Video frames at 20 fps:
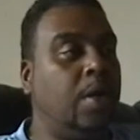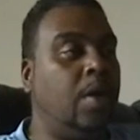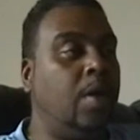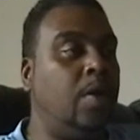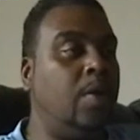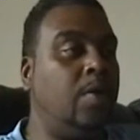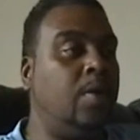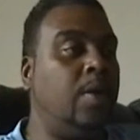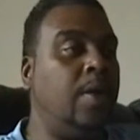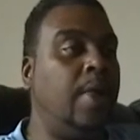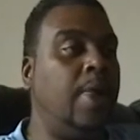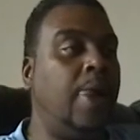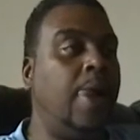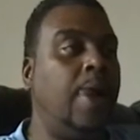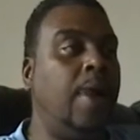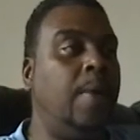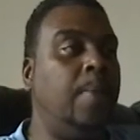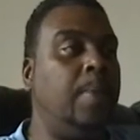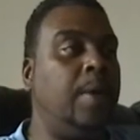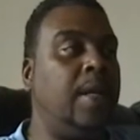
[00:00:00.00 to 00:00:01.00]
on.
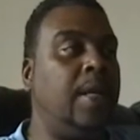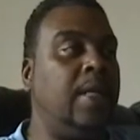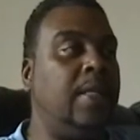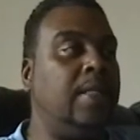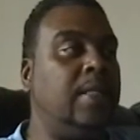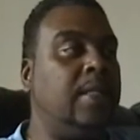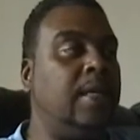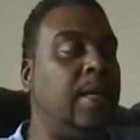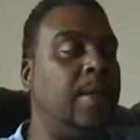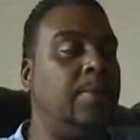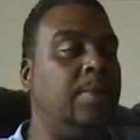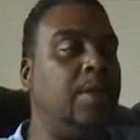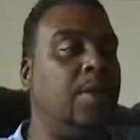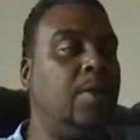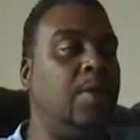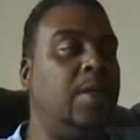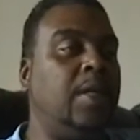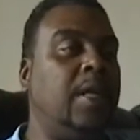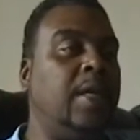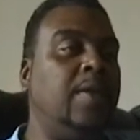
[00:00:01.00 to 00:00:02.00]
But in the same
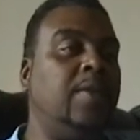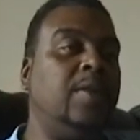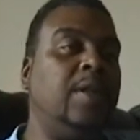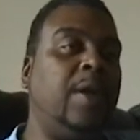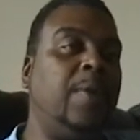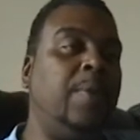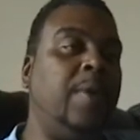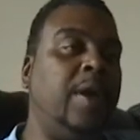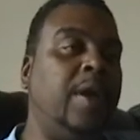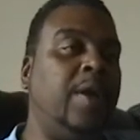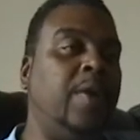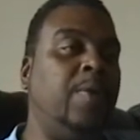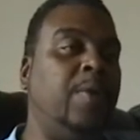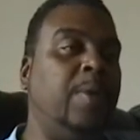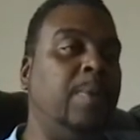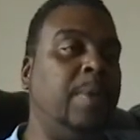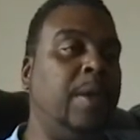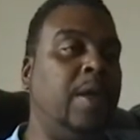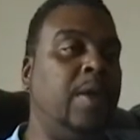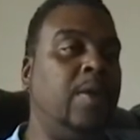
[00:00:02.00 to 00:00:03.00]
token, they they ready to
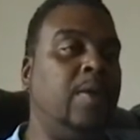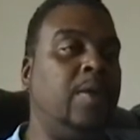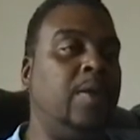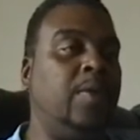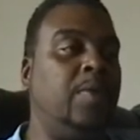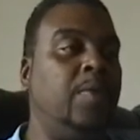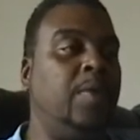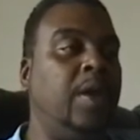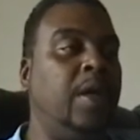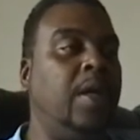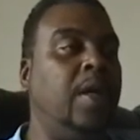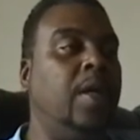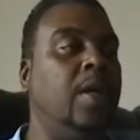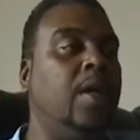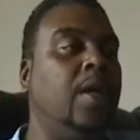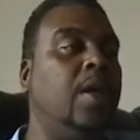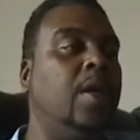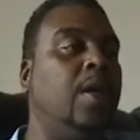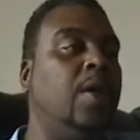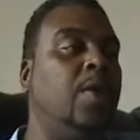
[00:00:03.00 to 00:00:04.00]
rebuild and re
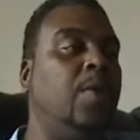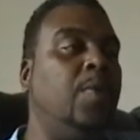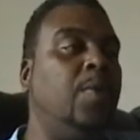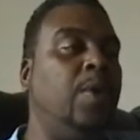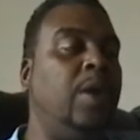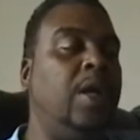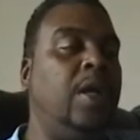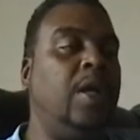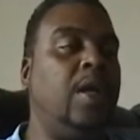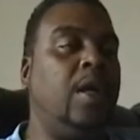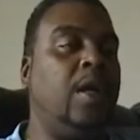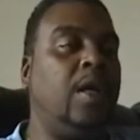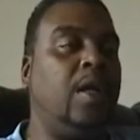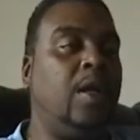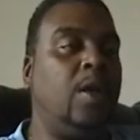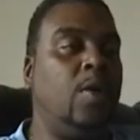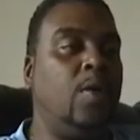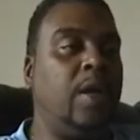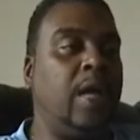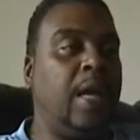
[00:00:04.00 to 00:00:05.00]

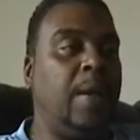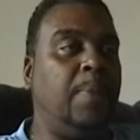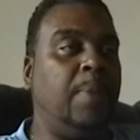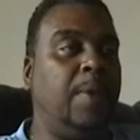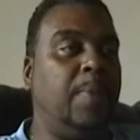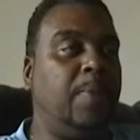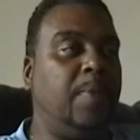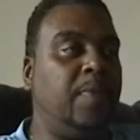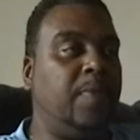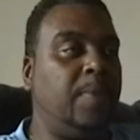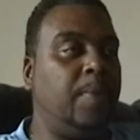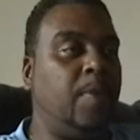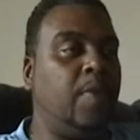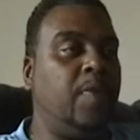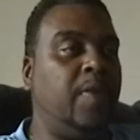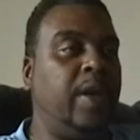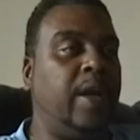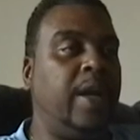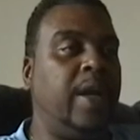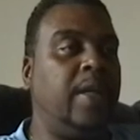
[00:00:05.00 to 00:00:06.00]
relocate uh, people from
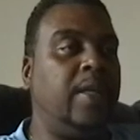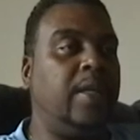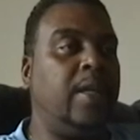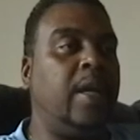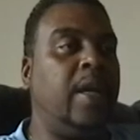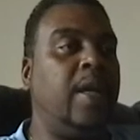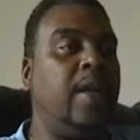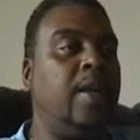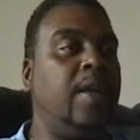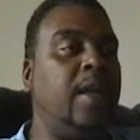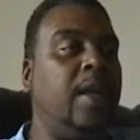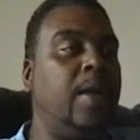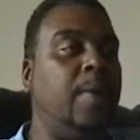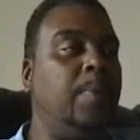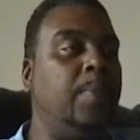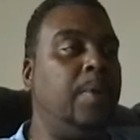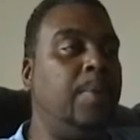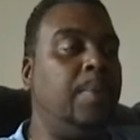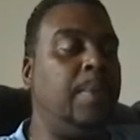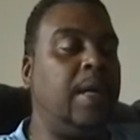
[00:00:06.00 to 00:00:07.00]
over there and, and,
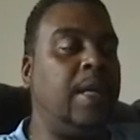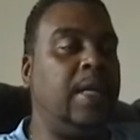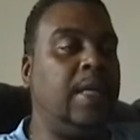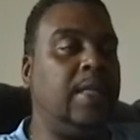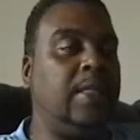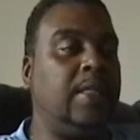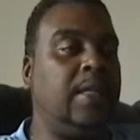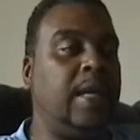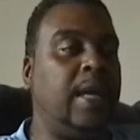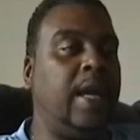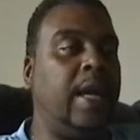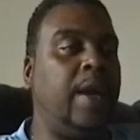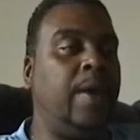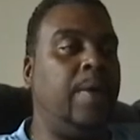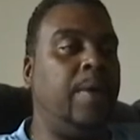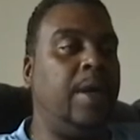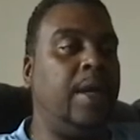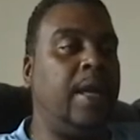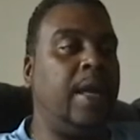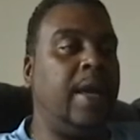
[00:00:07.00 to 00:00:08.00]
and put money into that
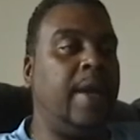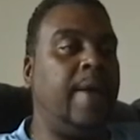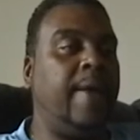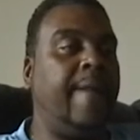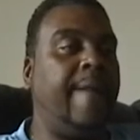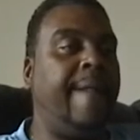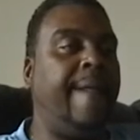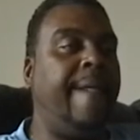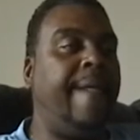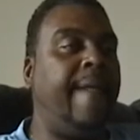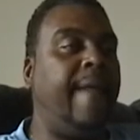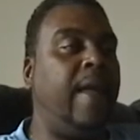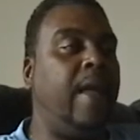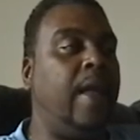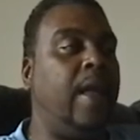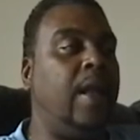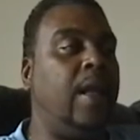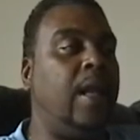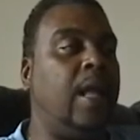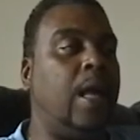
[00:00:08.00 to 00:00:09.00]
area now.
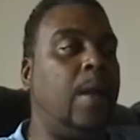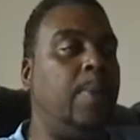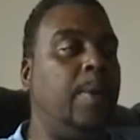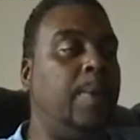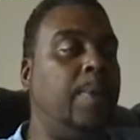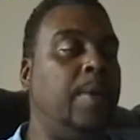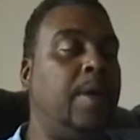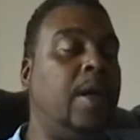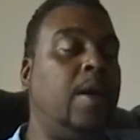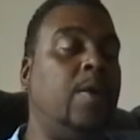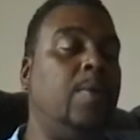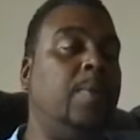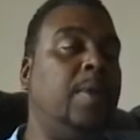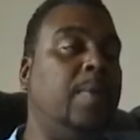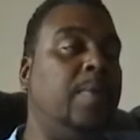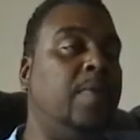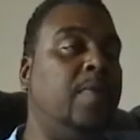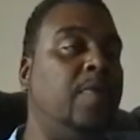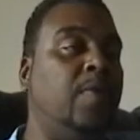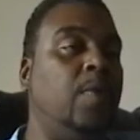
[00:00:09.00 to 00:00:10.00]
And a lot of people aren't going to be
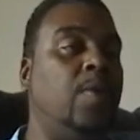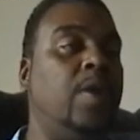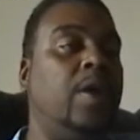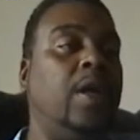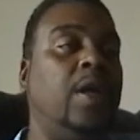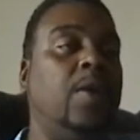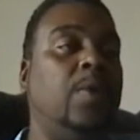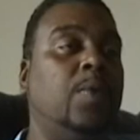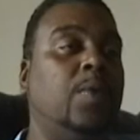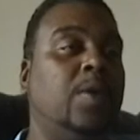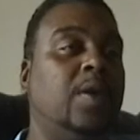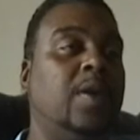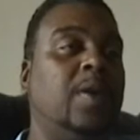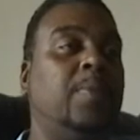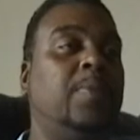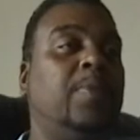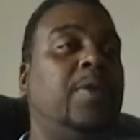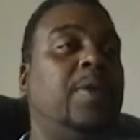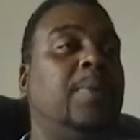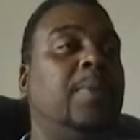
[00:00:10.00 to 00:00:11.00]
able to afford wood
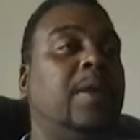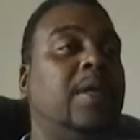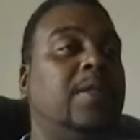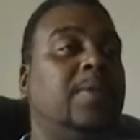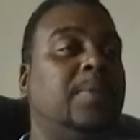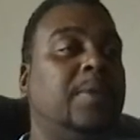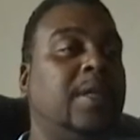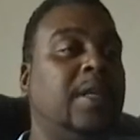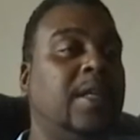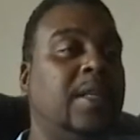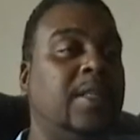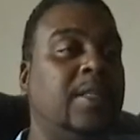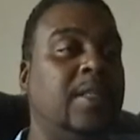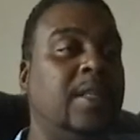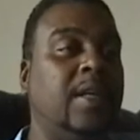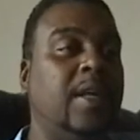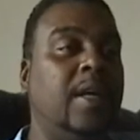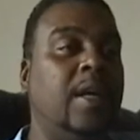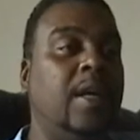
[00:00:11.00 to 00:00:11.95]
pretty much because